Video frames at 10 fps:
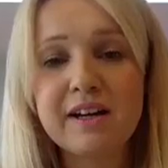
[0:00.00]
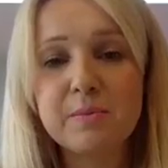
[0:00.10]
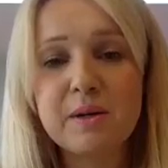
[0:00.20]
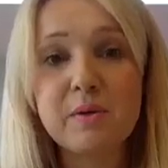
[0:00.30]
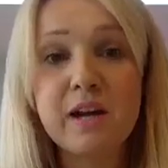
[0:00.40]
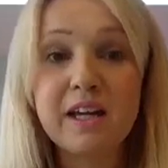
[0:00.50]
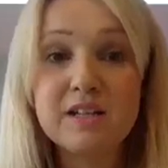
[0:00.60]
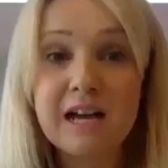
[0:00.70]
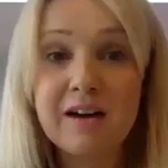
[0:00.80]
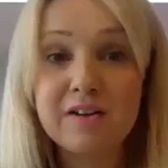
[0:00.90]
that people let you
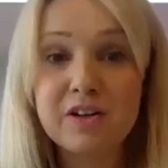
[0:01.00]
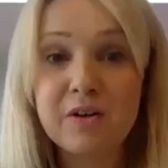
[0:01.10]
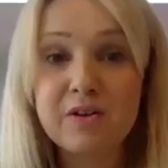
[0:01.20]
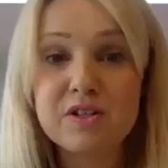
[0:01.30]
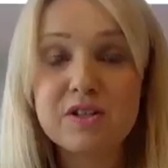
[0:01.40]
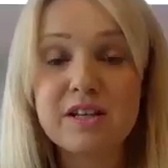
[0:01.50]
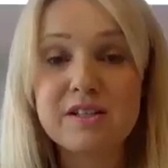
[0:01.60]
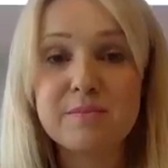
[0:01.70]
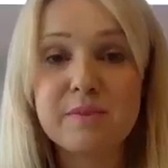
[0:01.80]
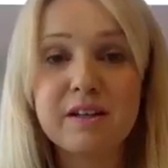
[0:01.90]
down? I know that's
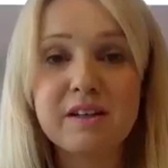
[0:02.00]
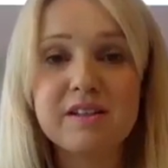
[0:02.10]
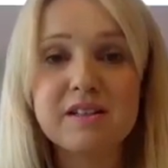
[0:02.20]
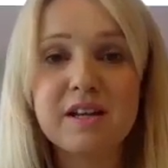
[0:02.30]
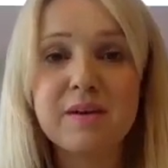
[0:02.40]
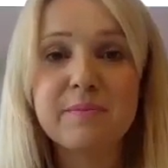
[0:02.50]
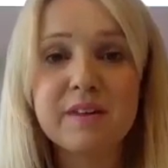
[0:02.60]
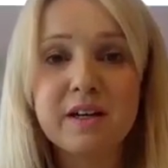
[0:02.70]
something that journalists